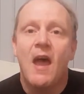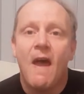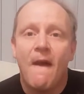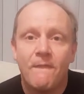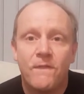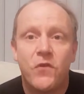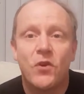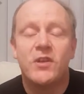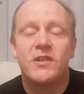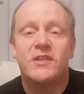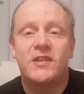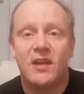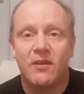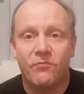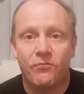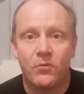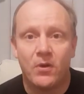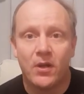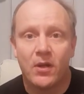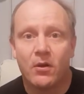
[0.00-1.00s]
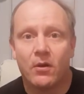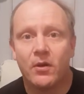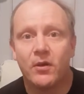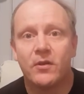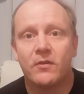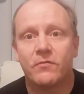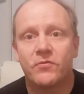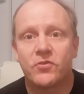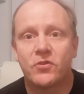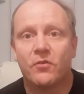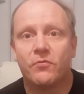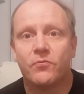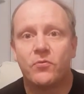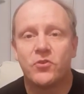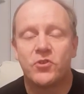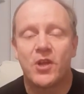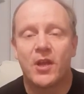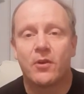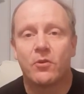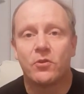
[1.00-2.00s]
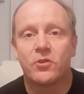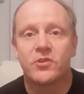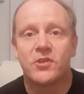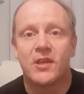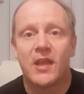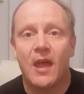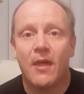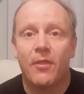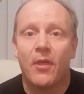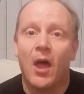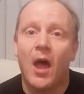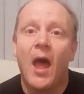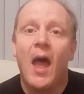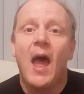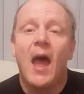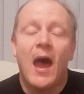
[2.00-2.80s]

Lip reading: A very different kind of suffragette altogether.